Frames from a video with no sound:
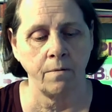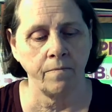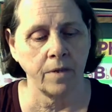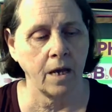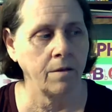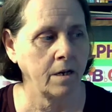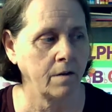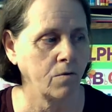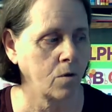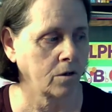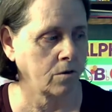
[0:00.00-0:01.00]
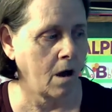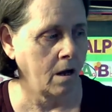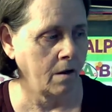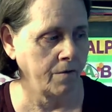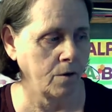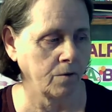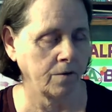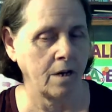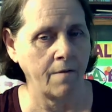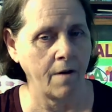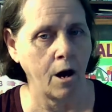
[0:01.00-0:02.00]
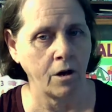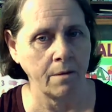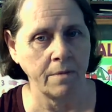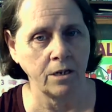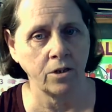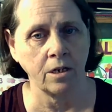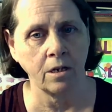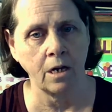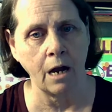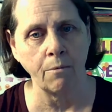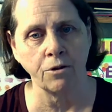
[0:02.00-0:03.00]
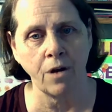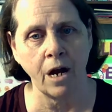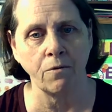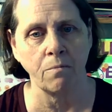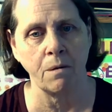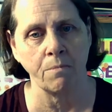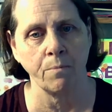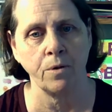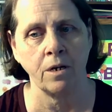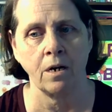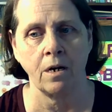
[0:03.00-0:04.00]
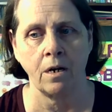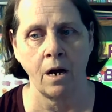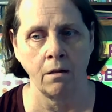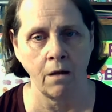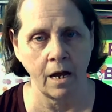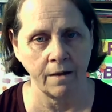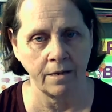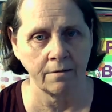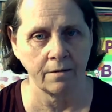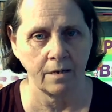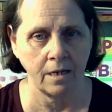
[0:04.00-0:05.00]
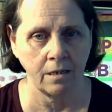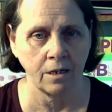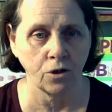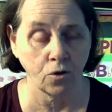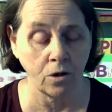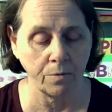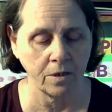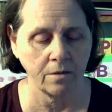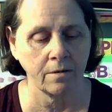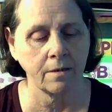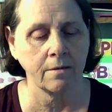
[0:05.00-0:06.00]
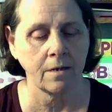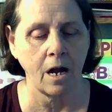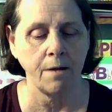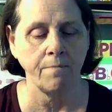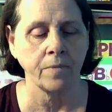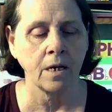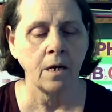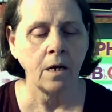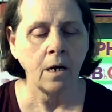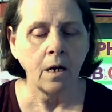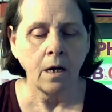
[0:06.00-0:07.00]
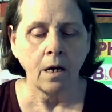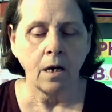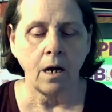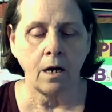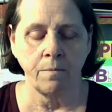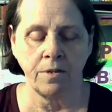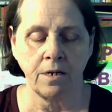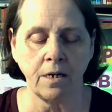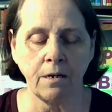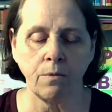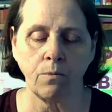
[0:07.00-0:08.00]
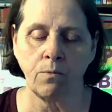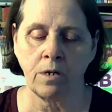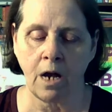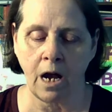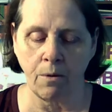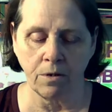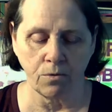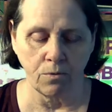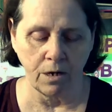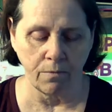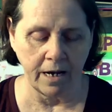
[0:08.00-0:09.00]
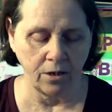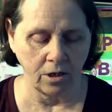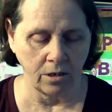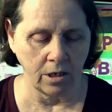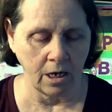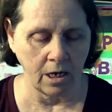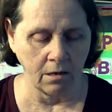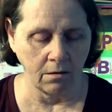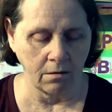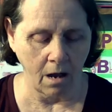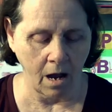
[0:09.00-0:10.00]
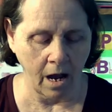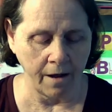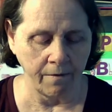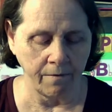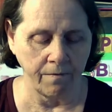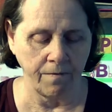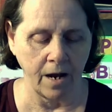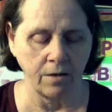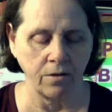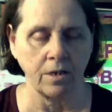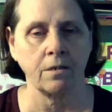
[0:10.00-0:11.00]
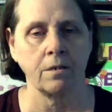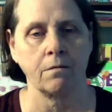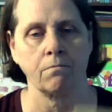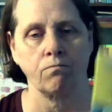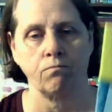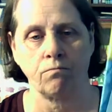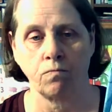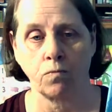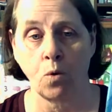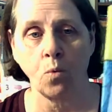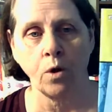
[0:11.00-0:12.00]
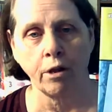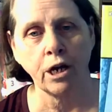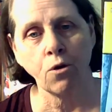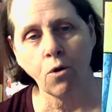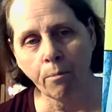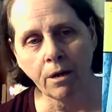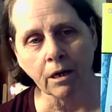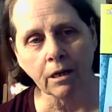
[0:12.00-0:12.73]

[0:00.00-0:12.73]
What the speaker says: And then of course all of those that I've already mentioned, and I will try to remember to put a lot of this in the descriptions this time. Then when I was rearranging things, I found this really cool book,